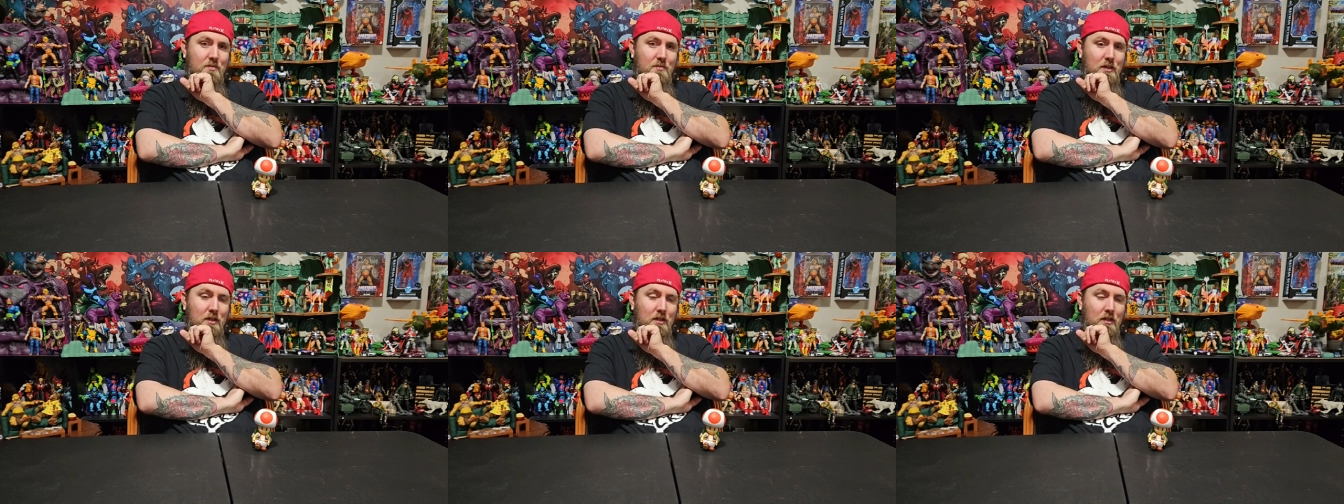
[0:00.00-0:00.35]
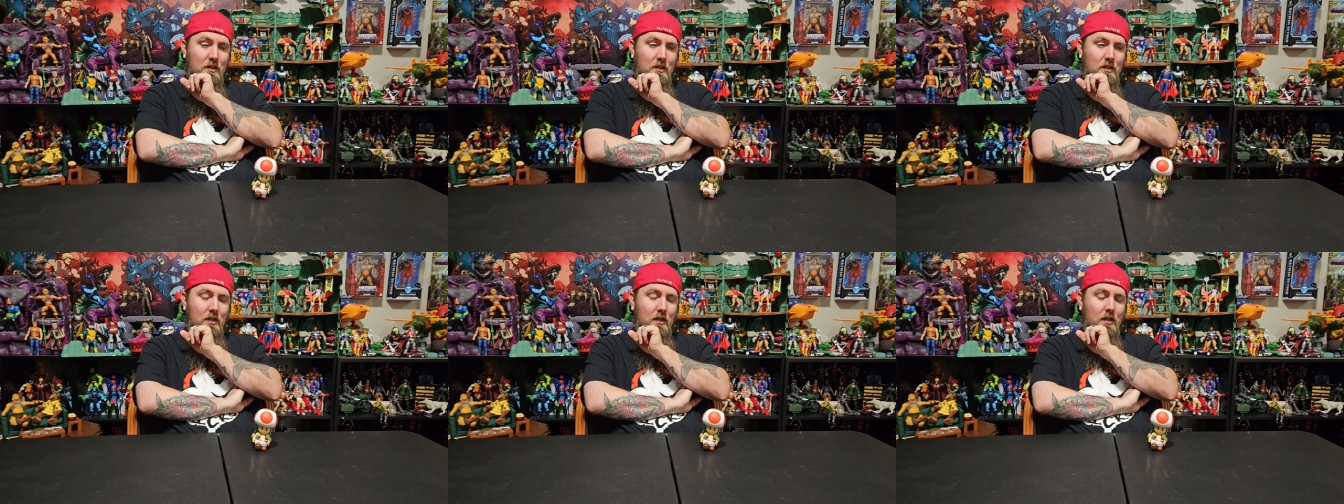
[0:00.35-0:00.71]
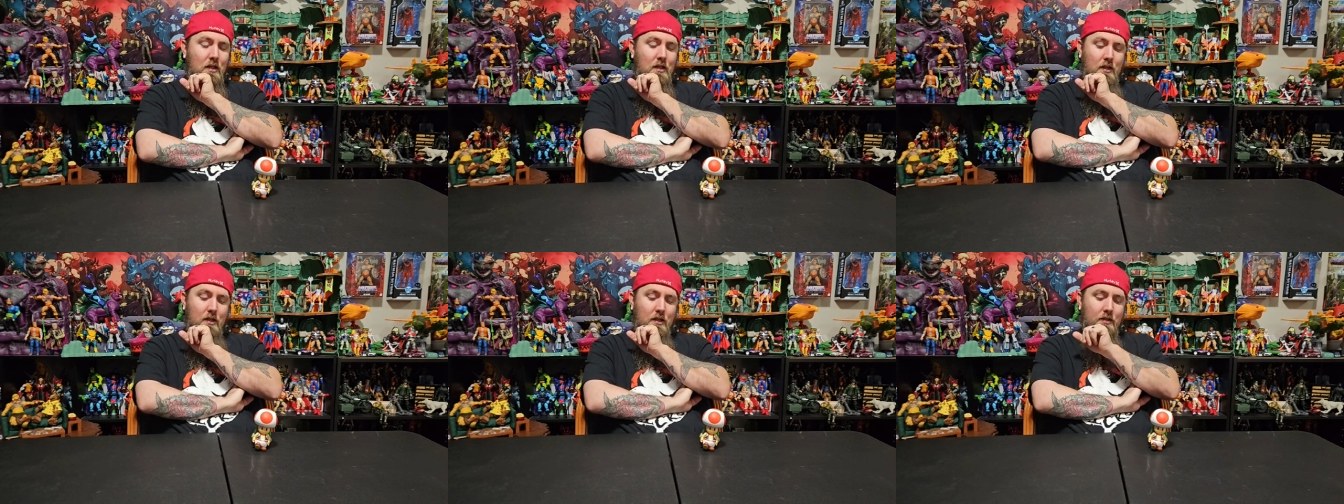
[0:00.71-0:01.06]
minute,
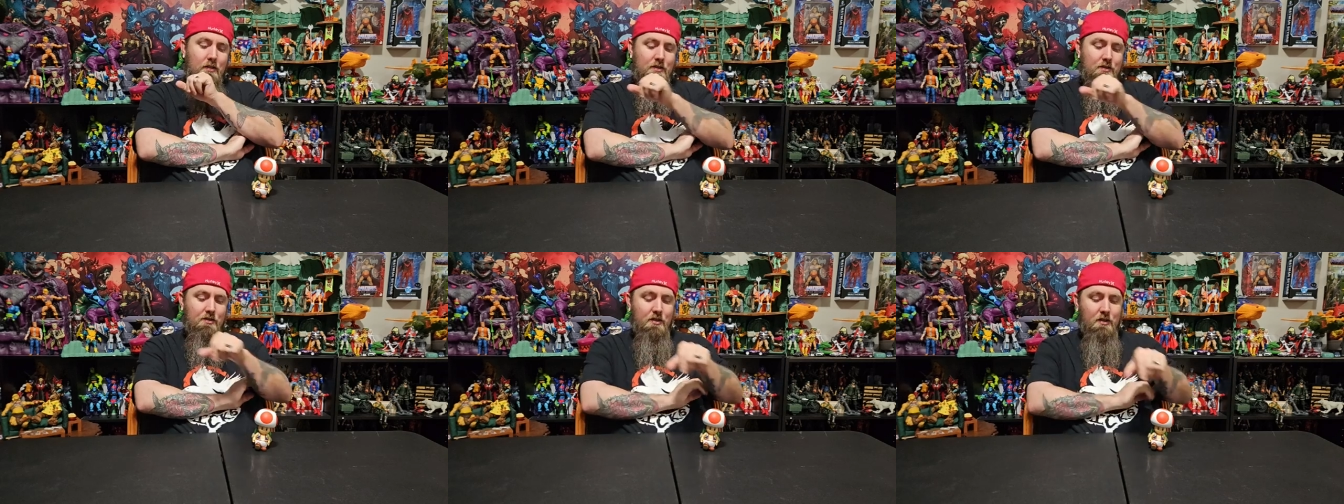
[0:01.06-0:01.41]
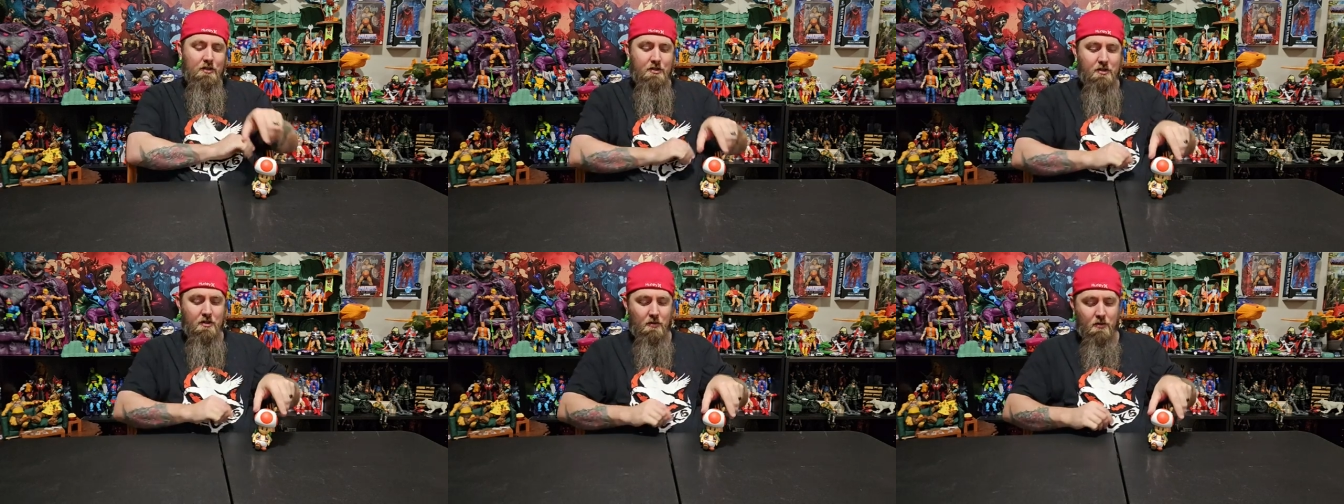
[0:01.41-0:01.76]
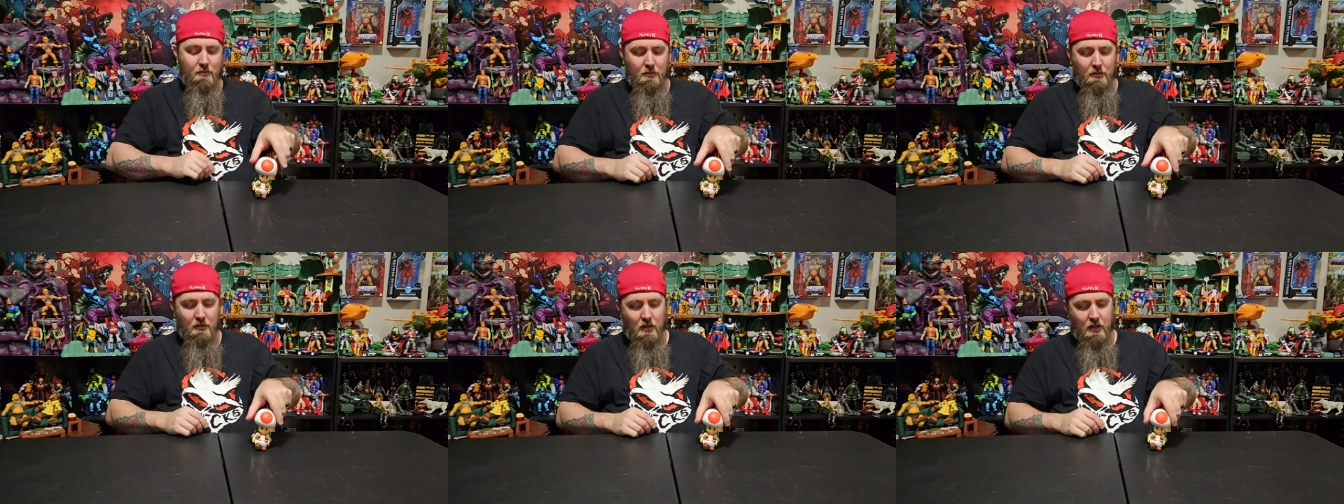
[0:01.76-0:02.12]
this is going to show
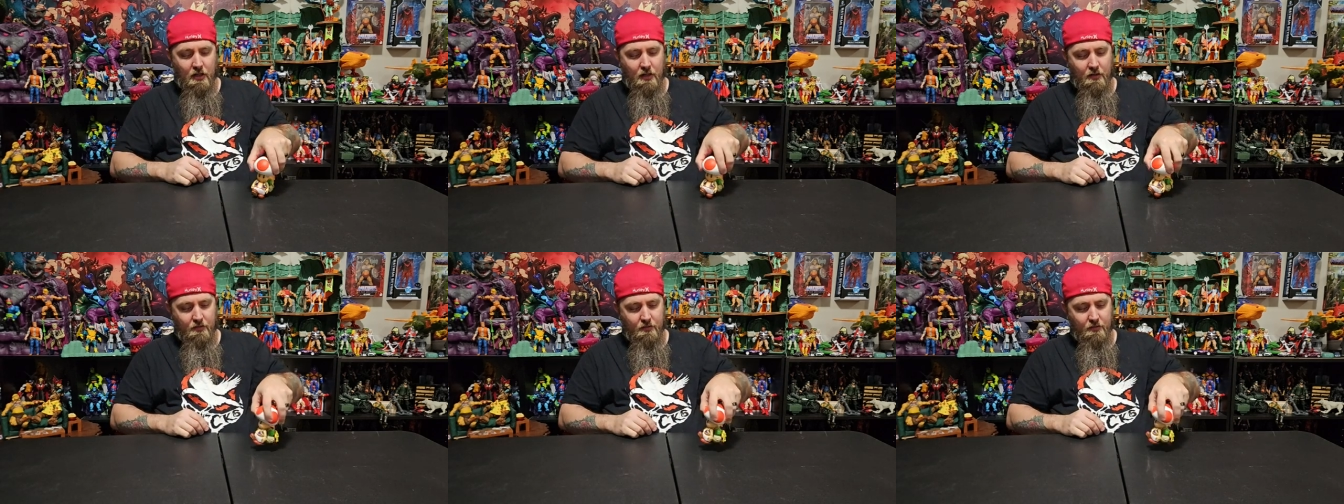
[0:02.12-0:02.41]
up a lot.